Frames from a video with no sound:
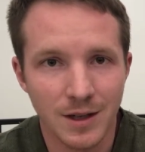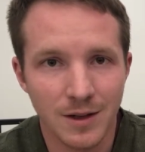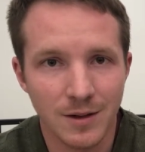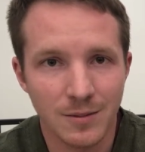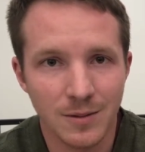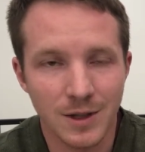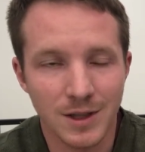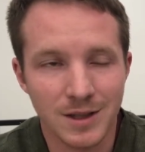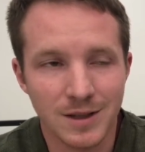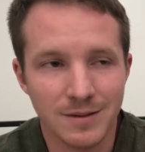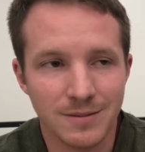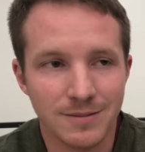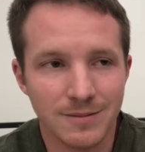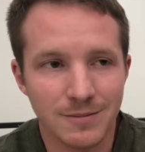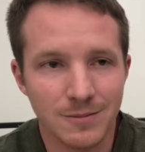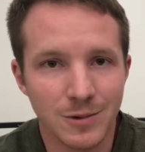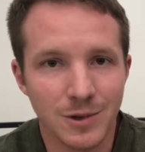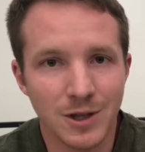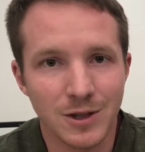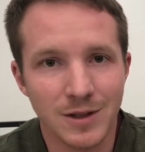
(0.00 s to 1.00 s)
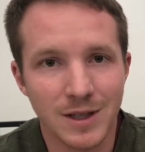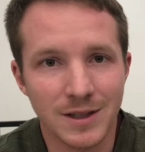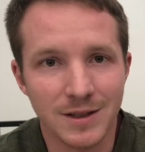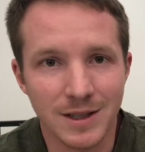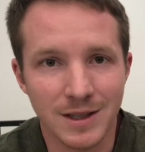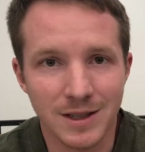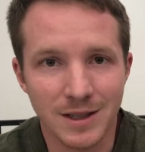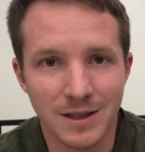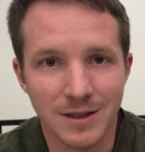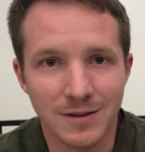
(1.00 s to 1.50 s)
which really
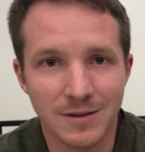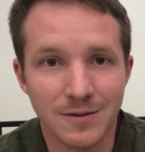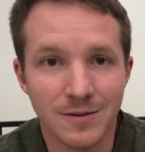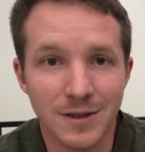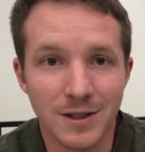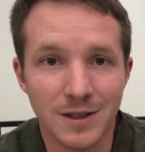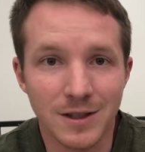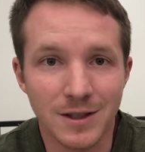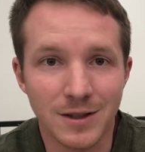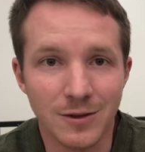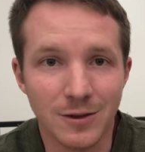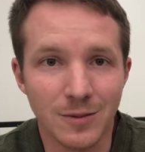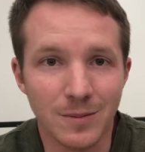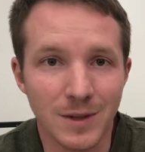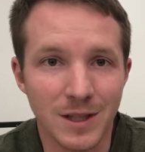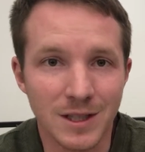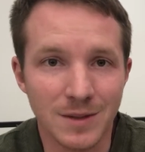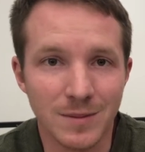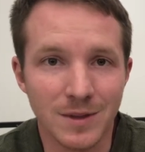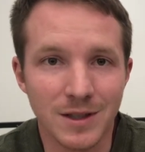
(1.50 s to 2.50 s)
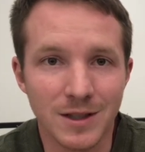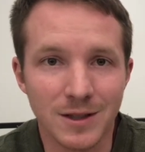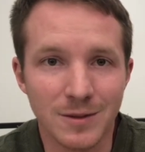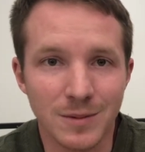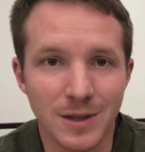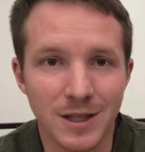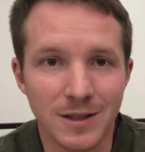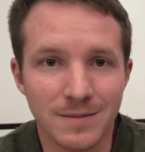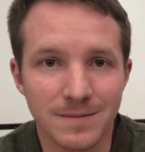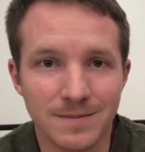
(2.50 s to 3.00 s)
translates to finishing your own basement as
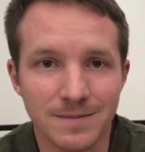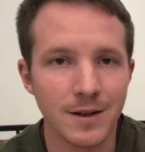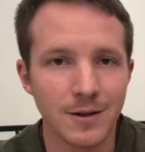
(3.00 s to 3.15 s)
well.